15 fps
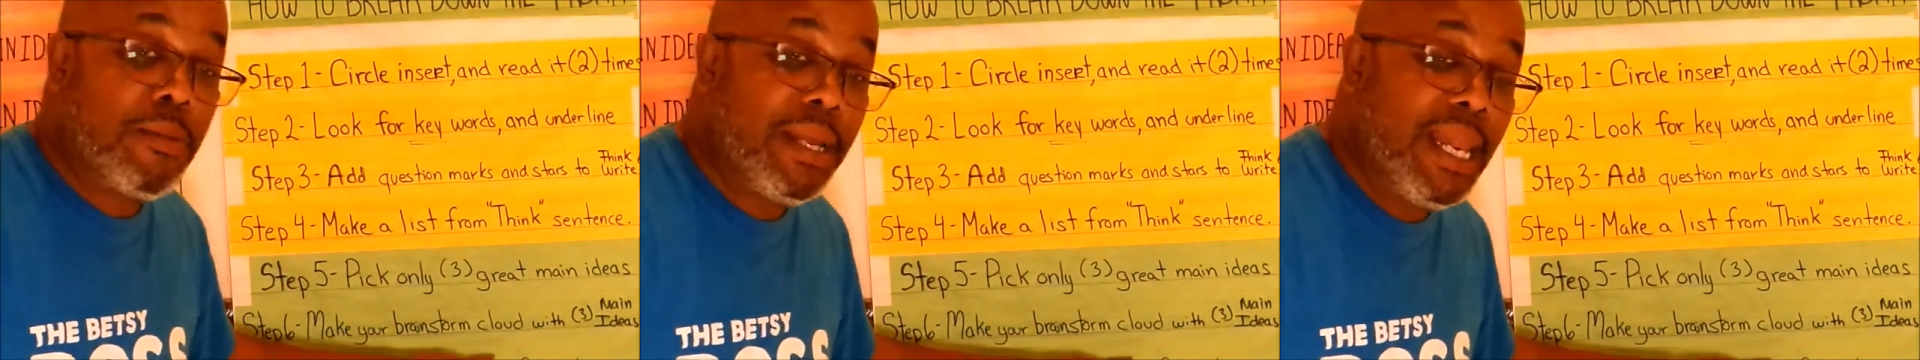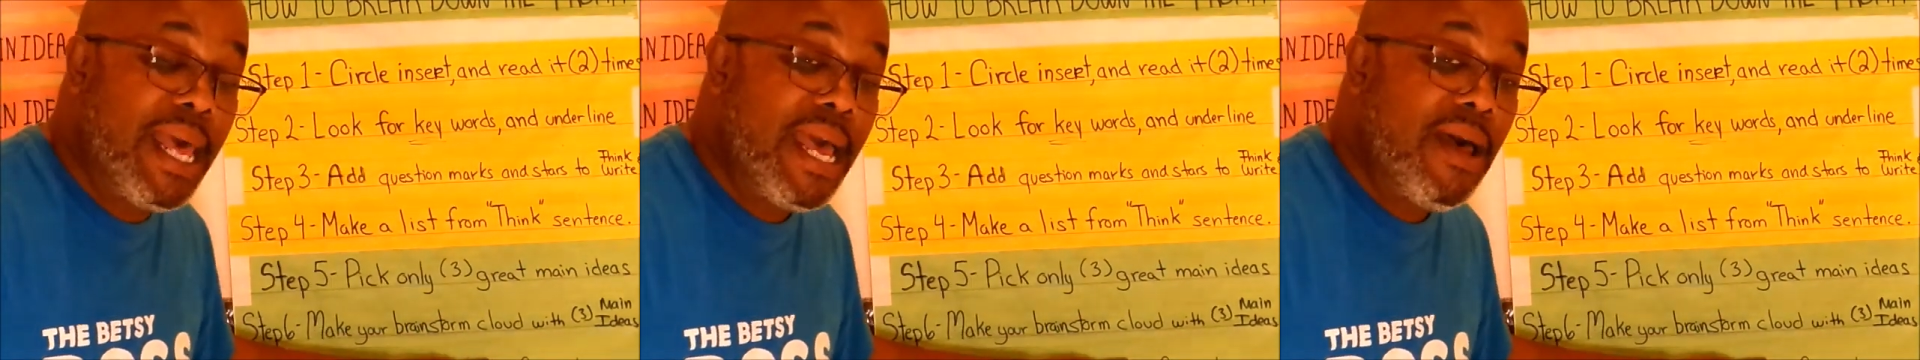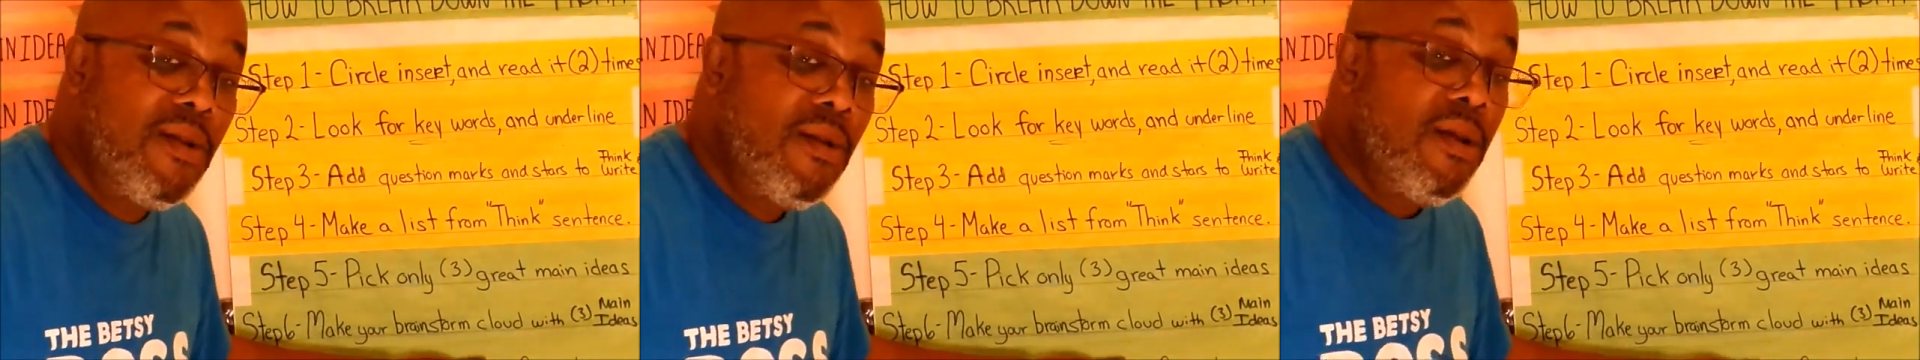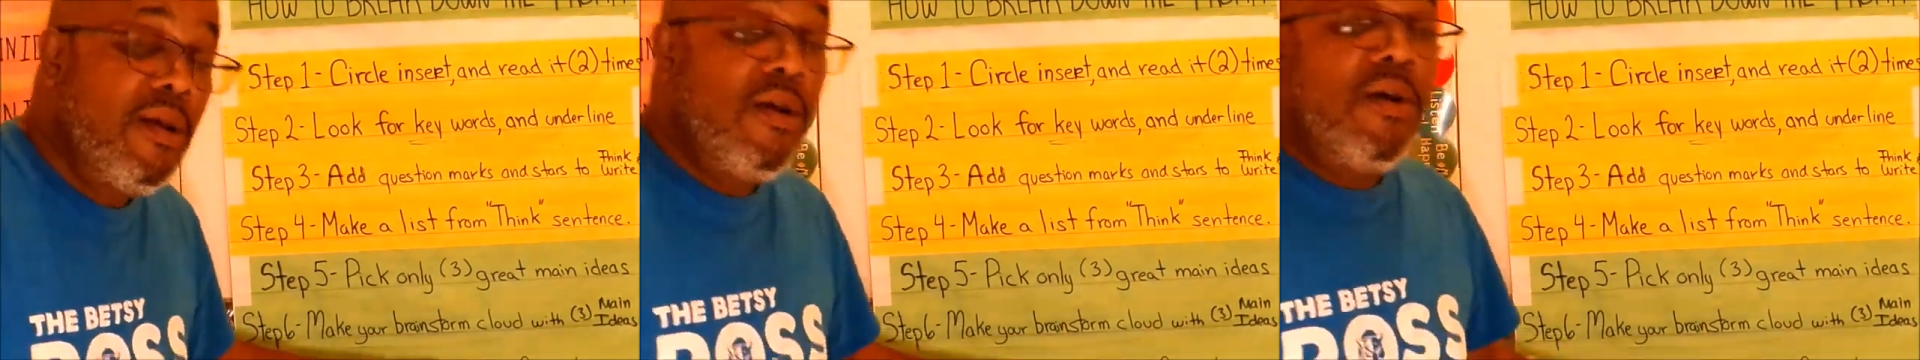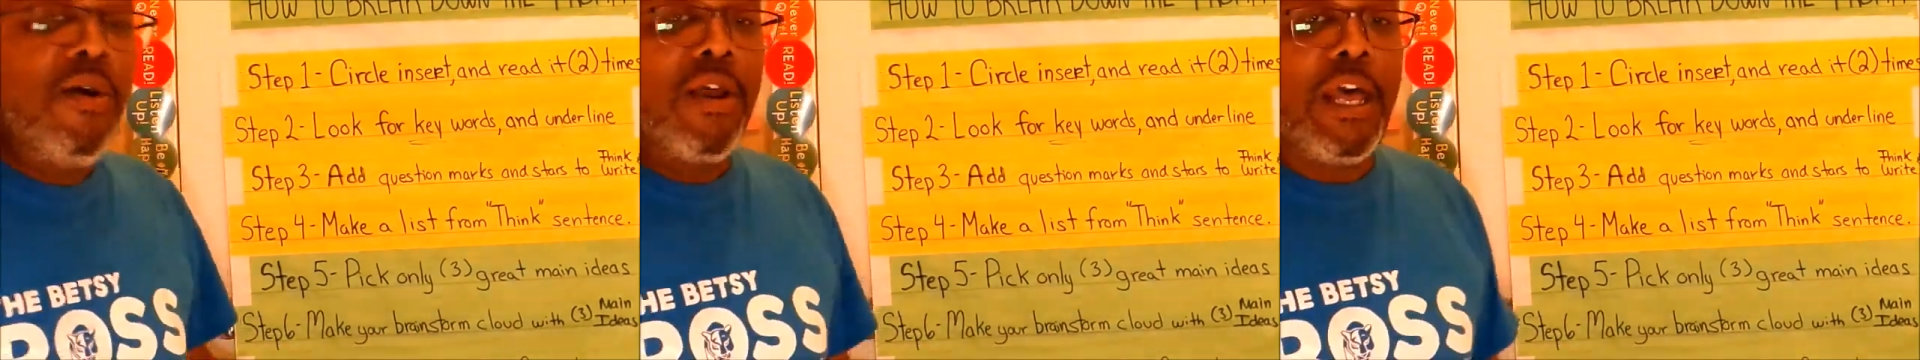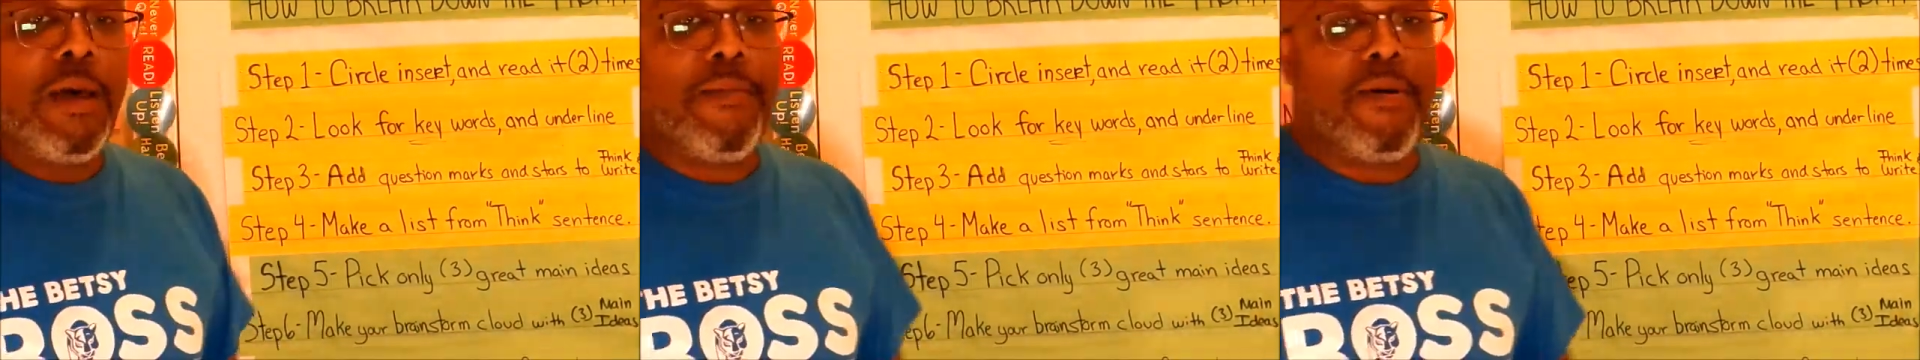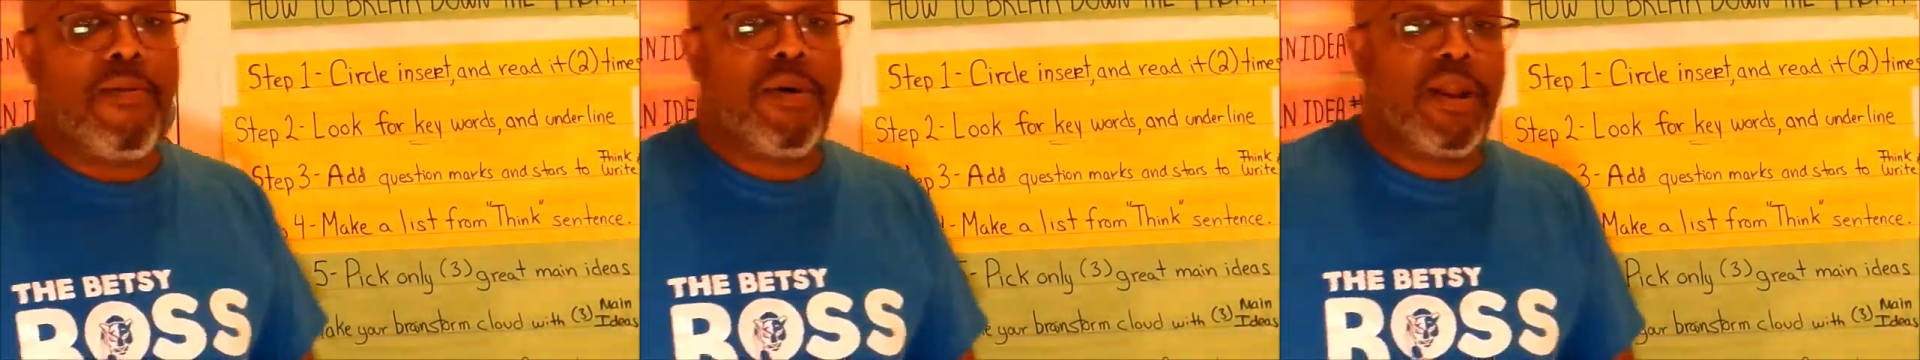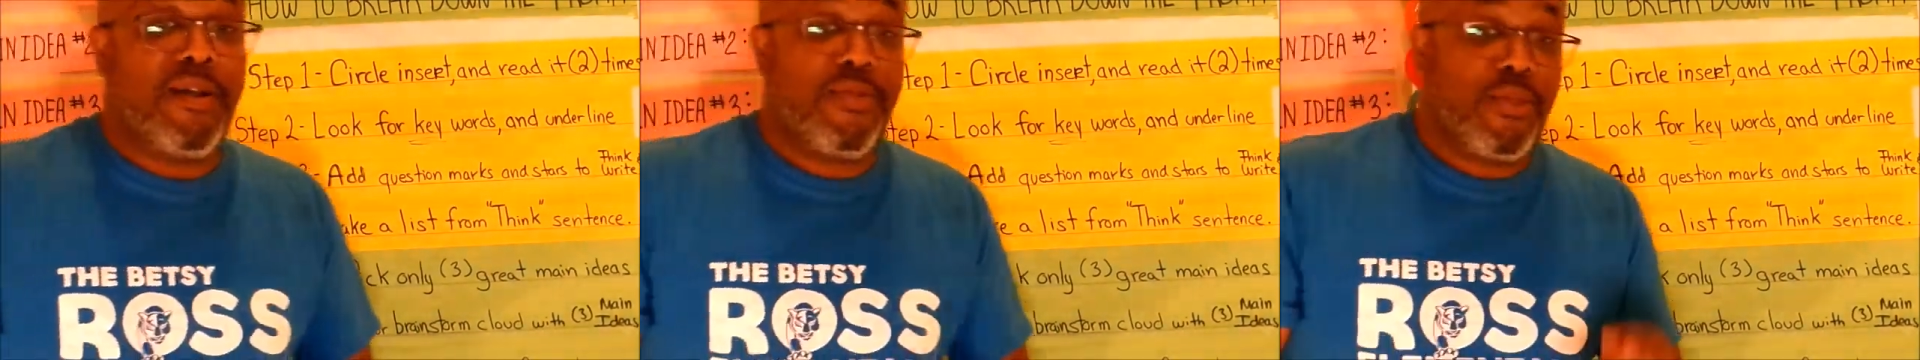cloud, come up with our